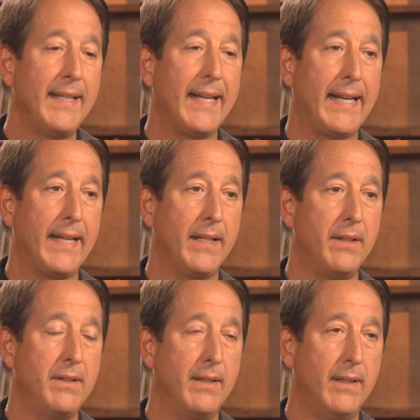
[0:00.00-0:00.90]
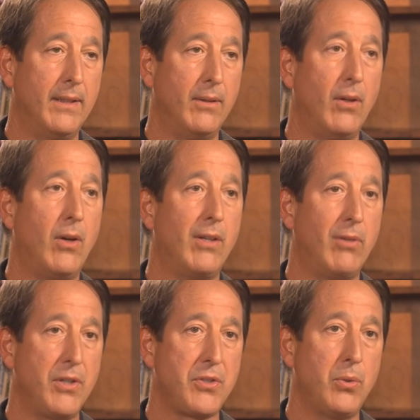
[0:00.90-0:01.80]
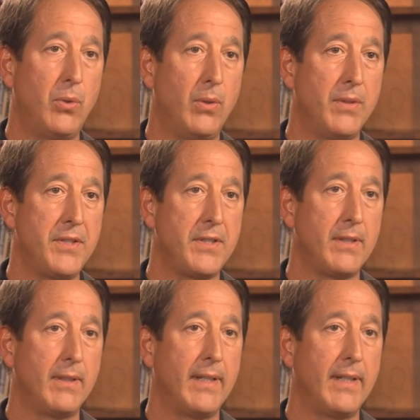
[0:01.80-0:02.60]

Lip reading: and all of our schools